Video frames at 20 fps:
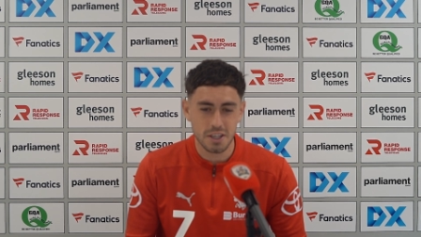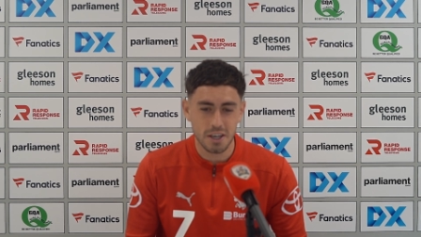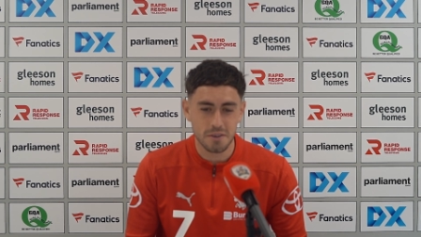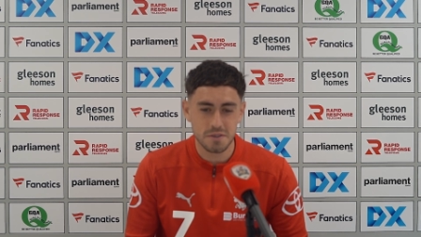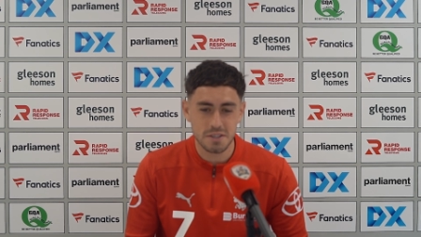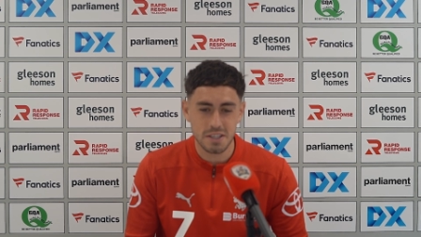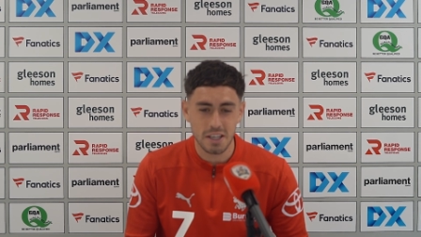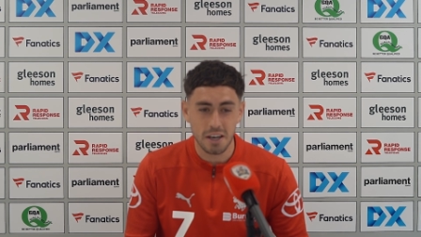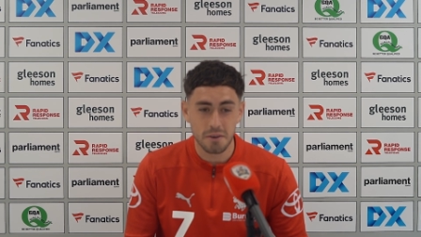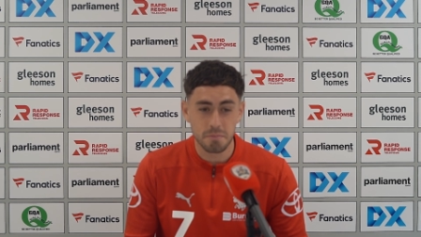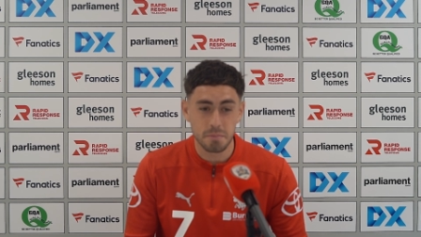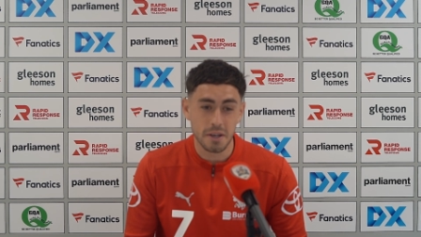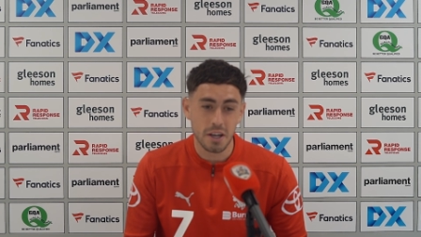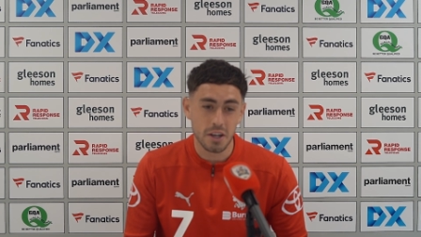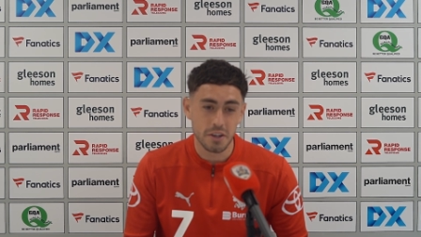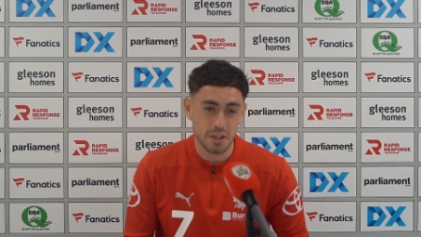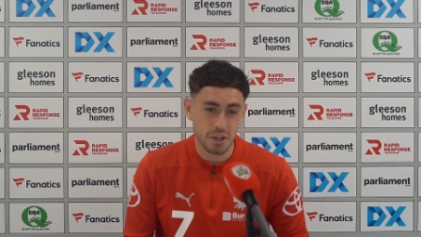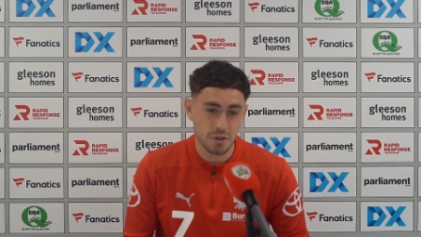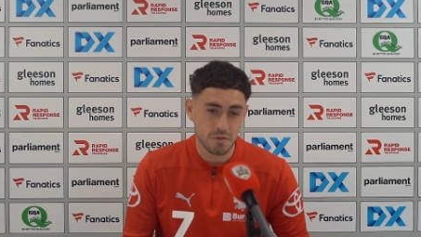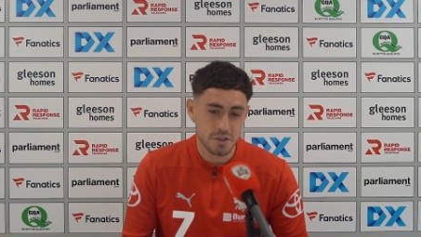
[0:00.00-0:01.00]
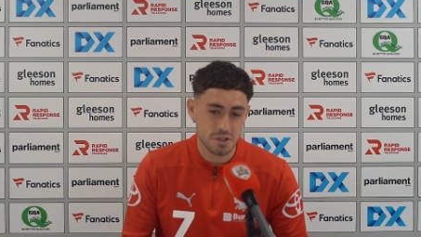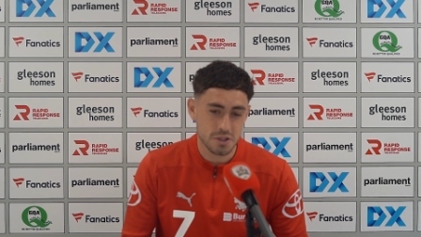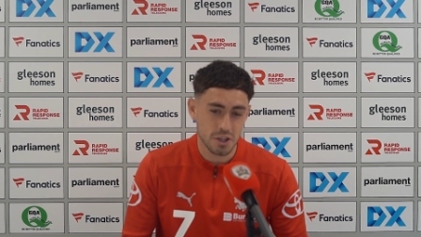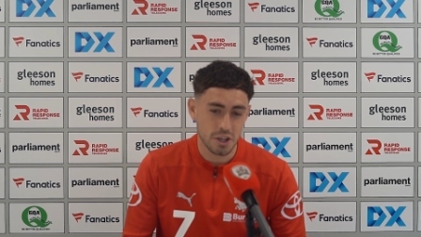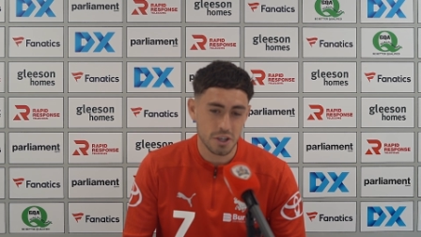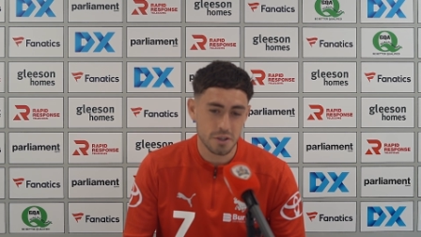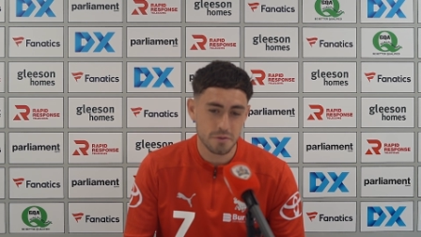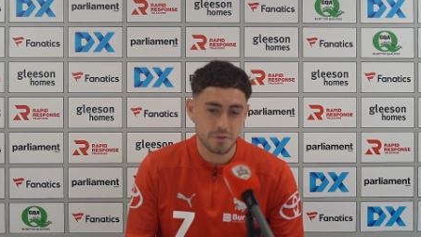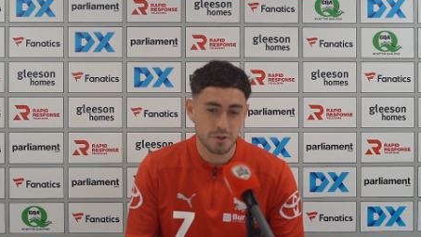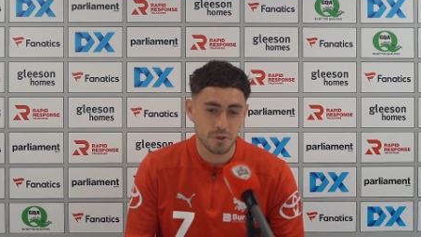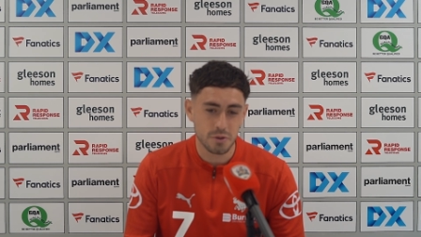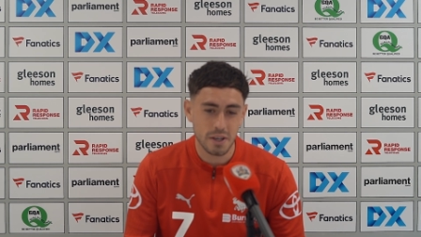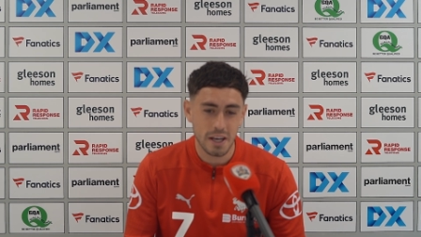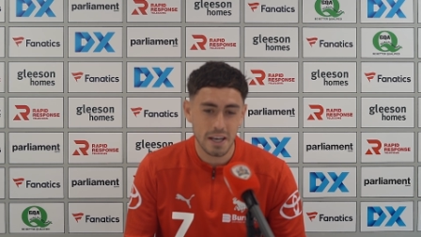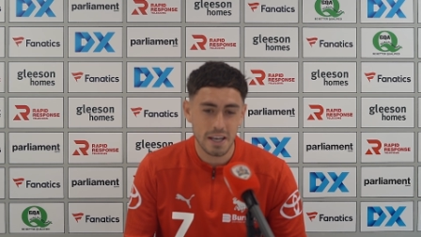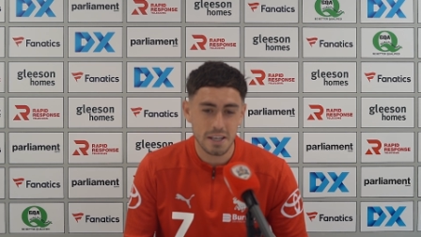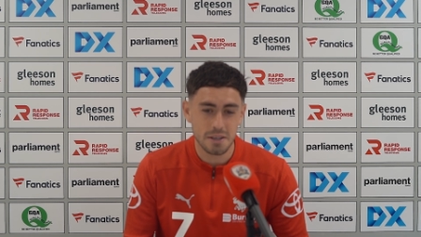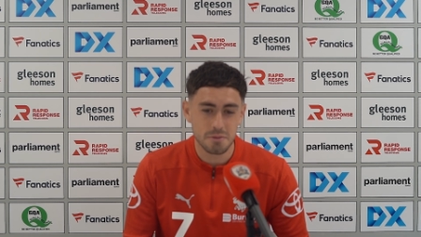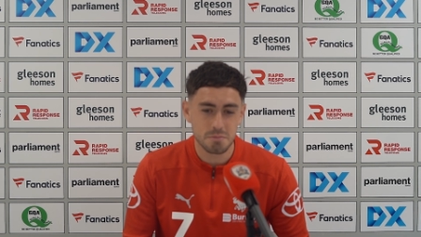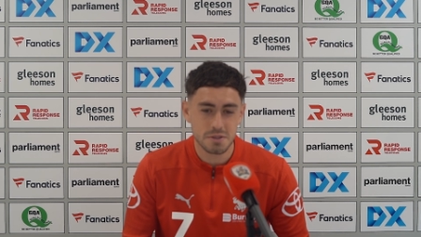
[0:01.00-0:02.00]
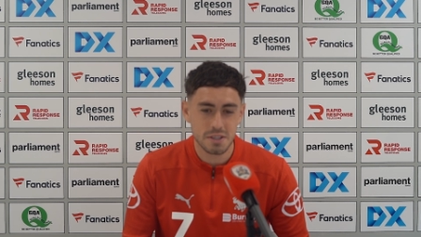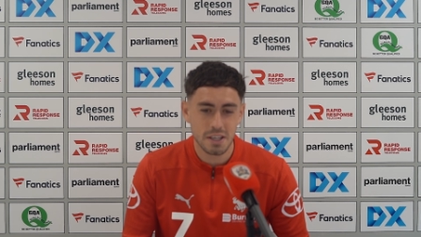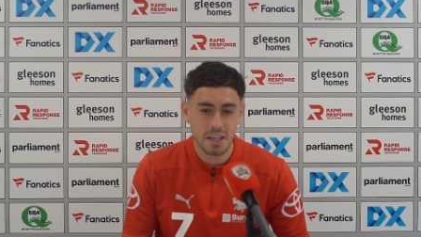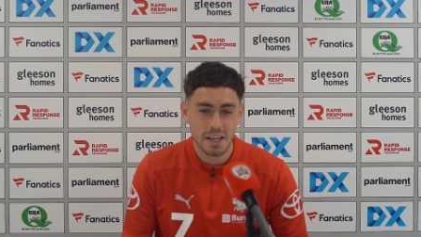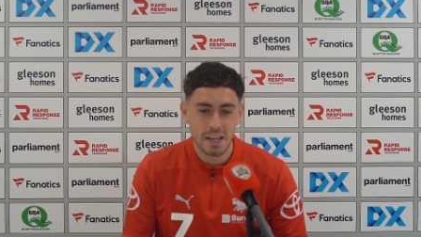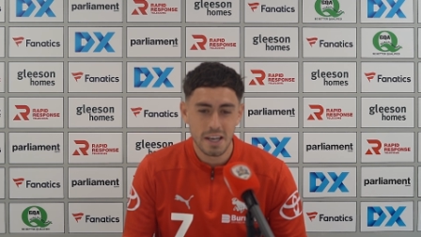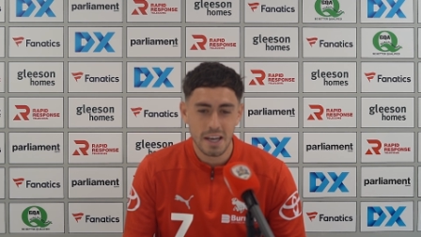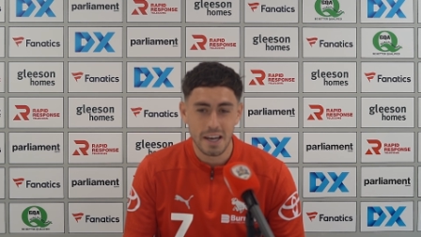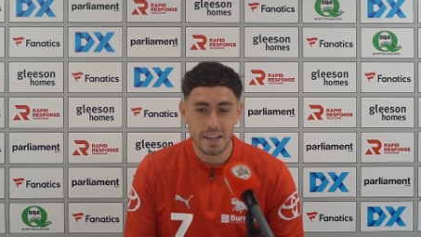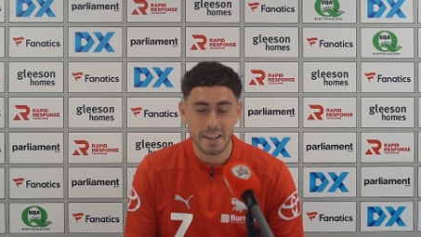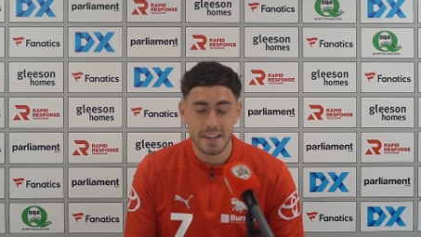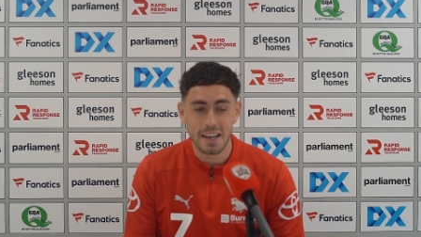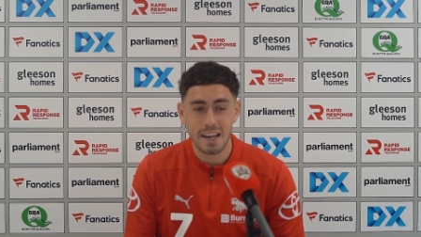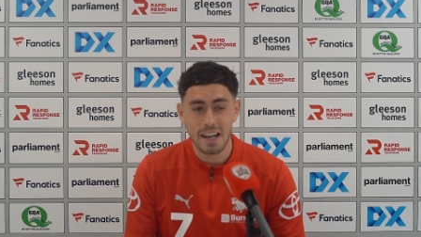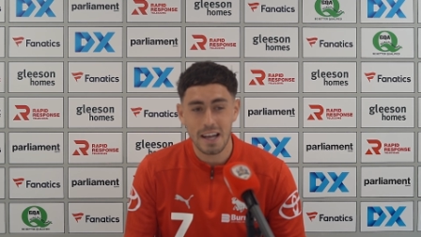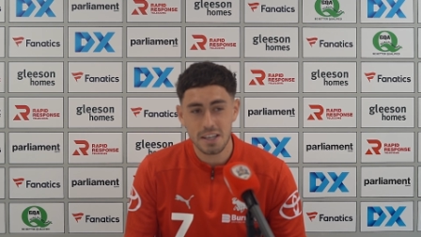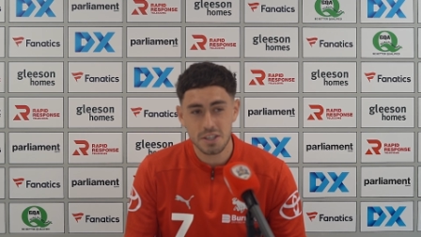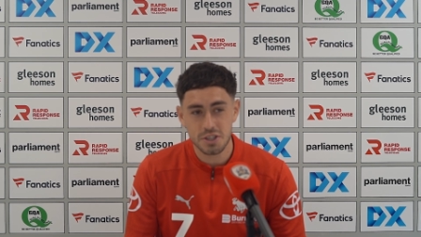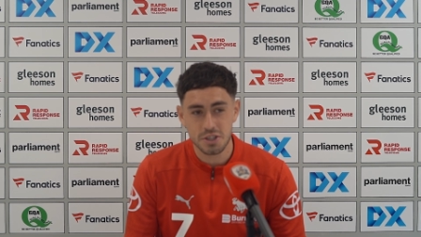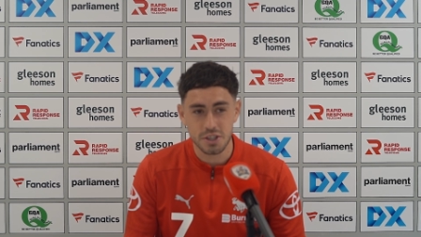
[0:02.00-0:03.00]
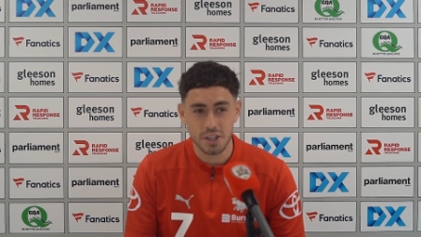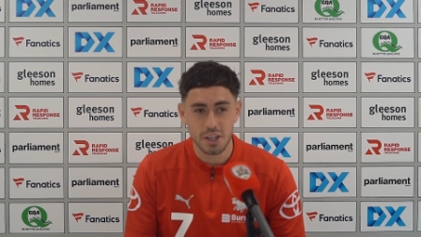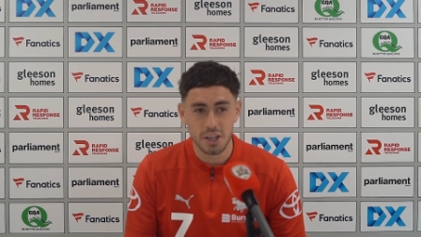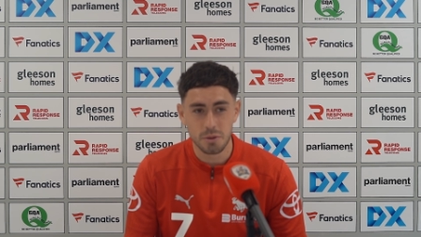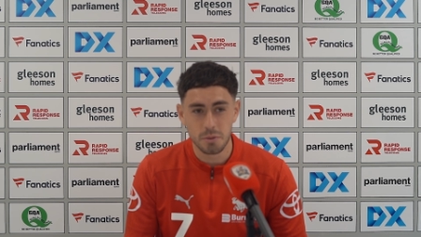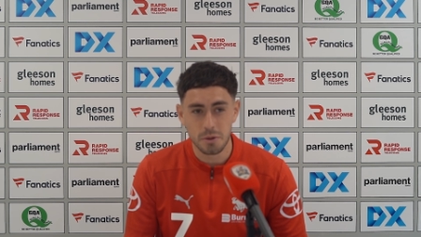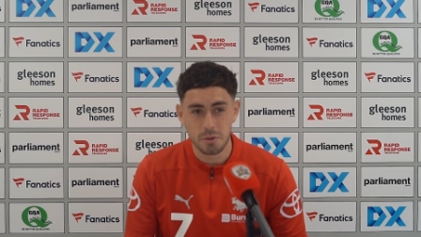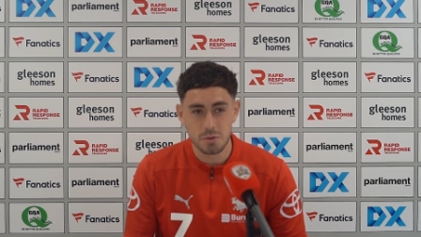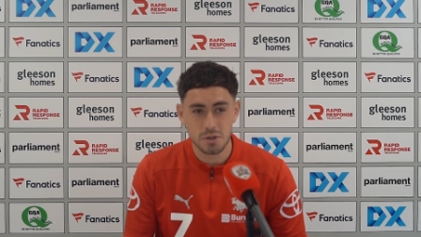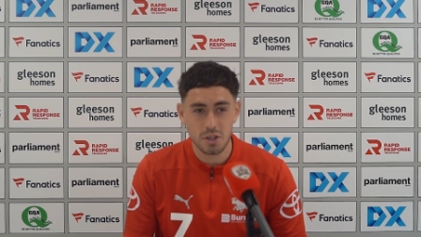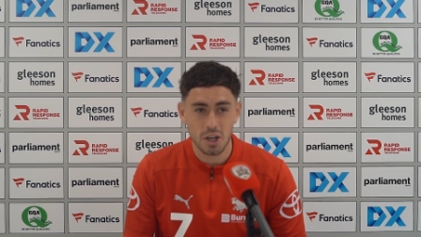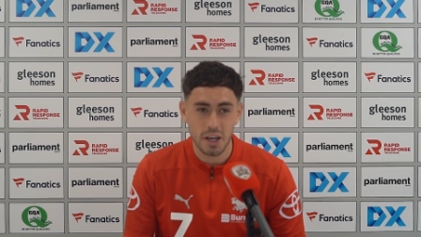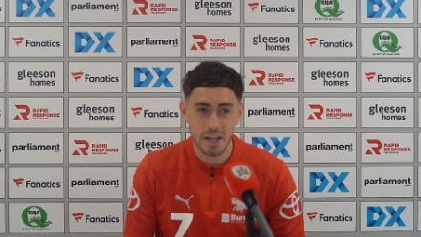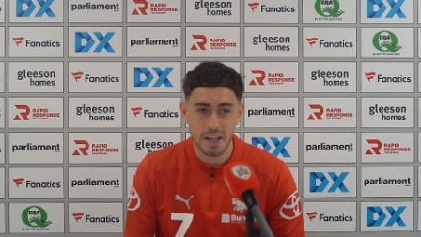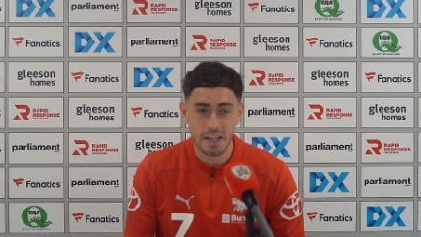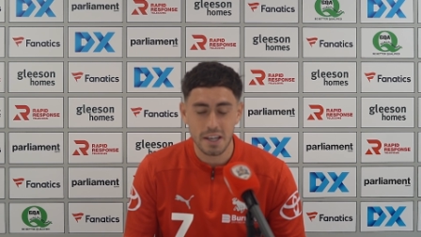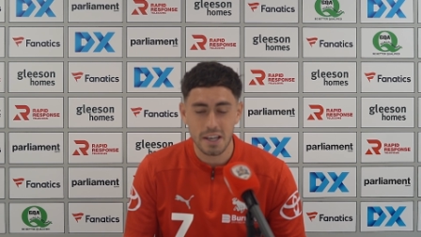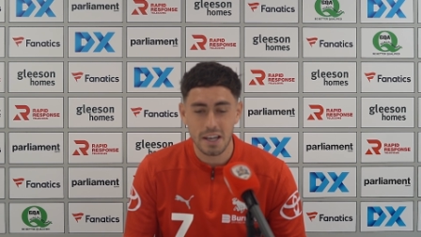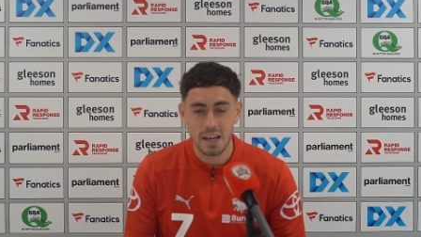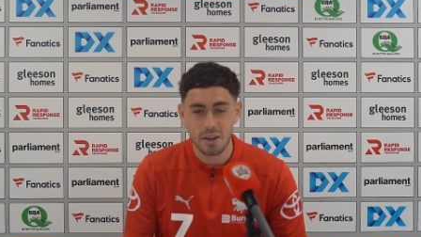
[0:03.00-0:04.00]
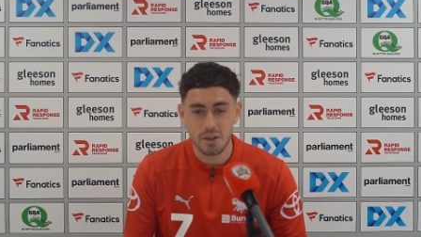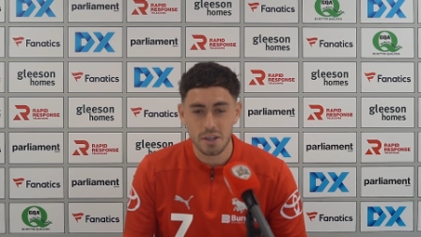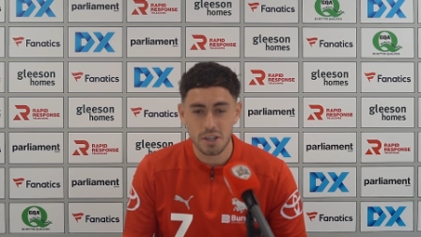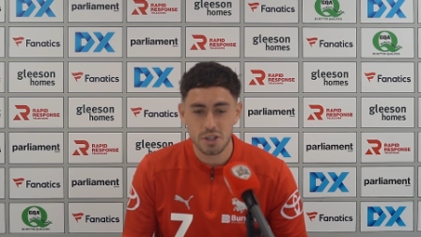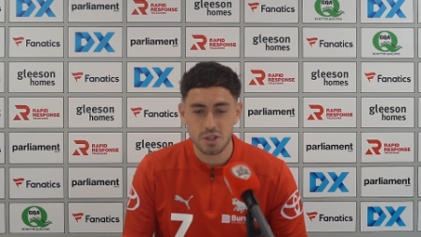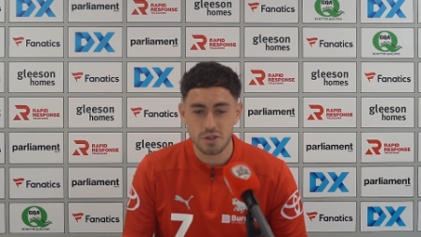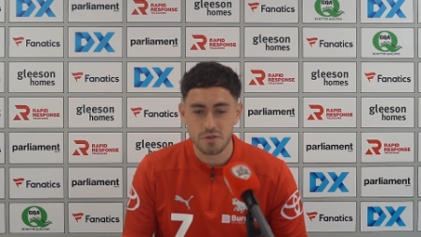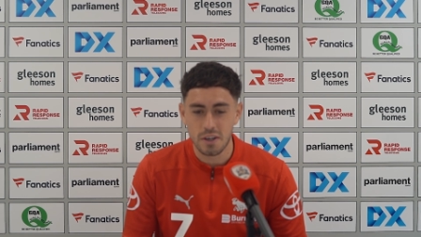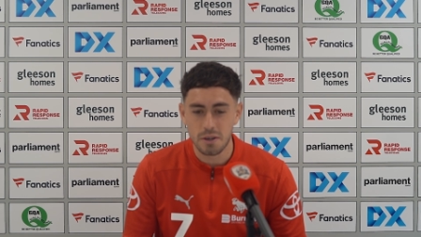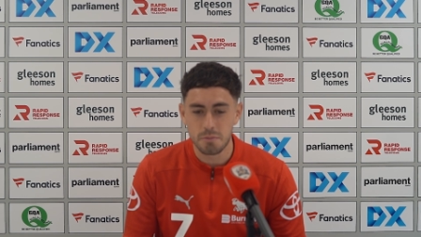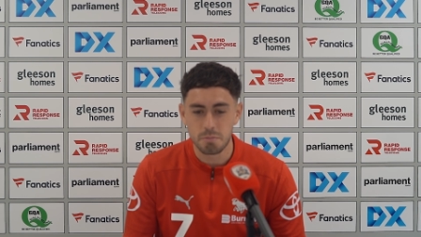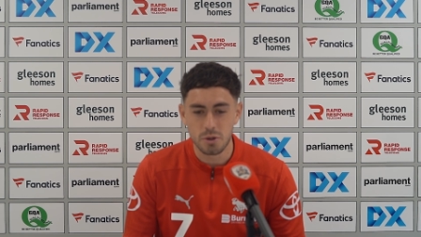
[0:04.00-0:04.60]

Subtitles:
Obviously, I've been on the other side a few games, and then last year we was like in and out each other.